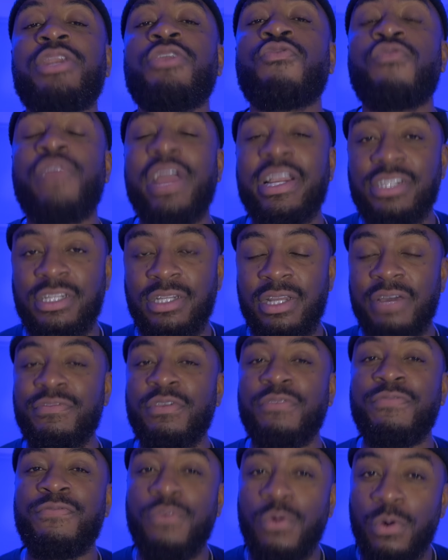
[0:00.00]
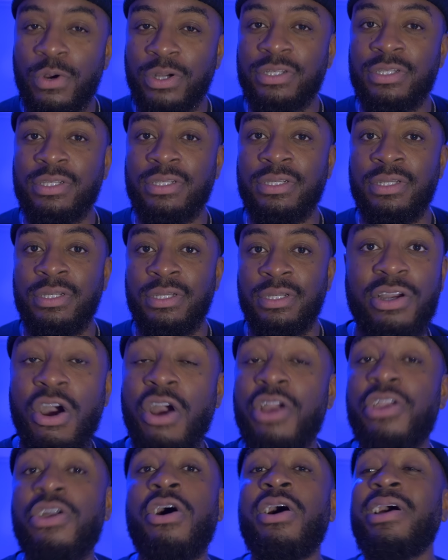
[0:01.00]
direction of the force
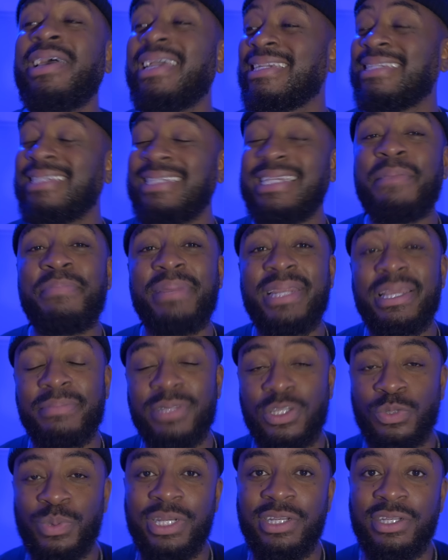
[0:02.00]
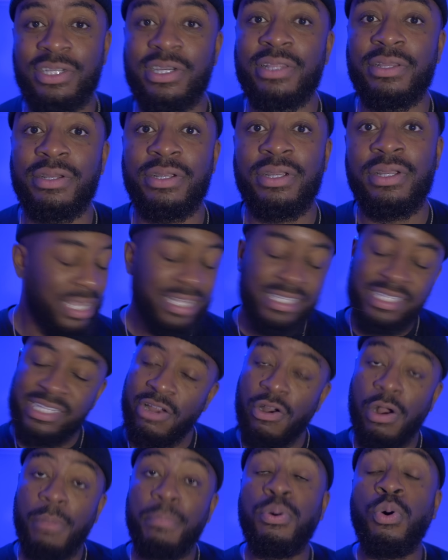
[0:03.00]
are y'all exhibiting between each other? Is
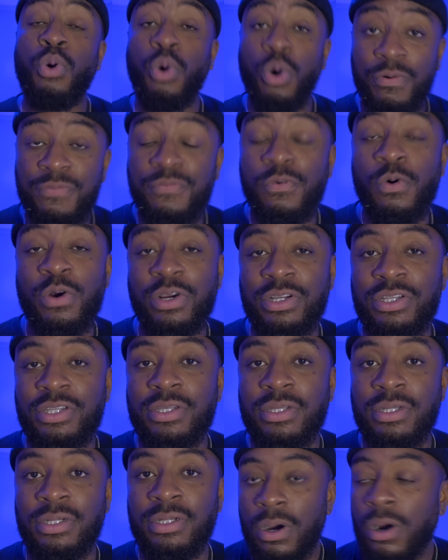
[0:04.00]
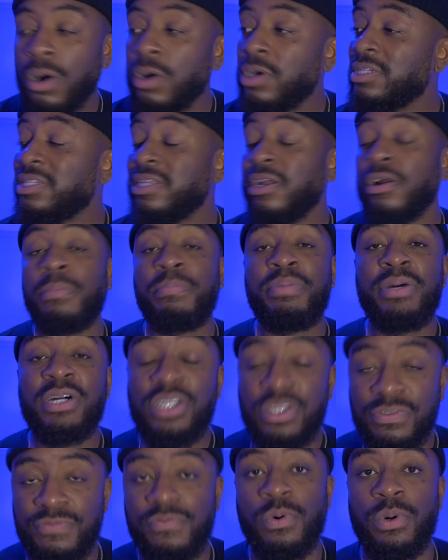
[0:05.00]
there a pull force or is there a
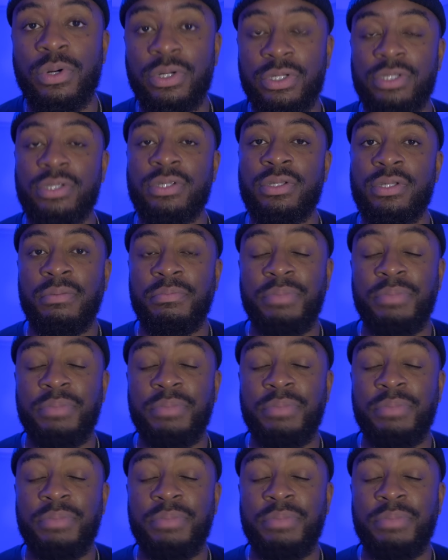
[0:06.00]
push force?